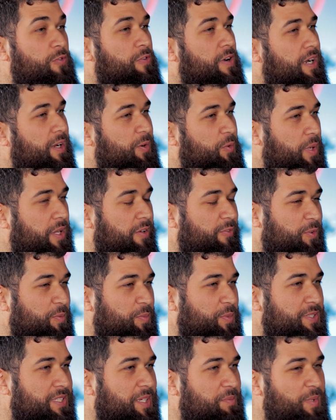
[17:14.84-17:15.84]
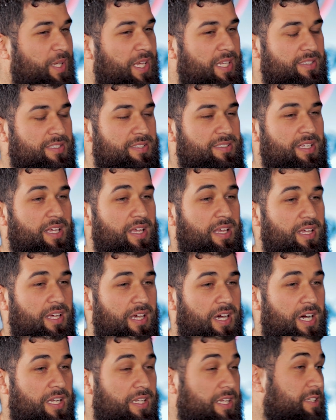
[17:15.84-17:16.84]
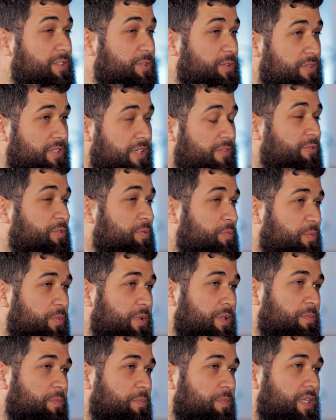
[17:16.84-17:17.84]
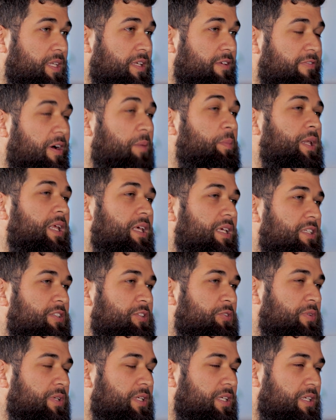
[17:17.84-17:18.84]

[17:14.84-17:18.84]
far away from Muslim lands, and as you said, with the family history.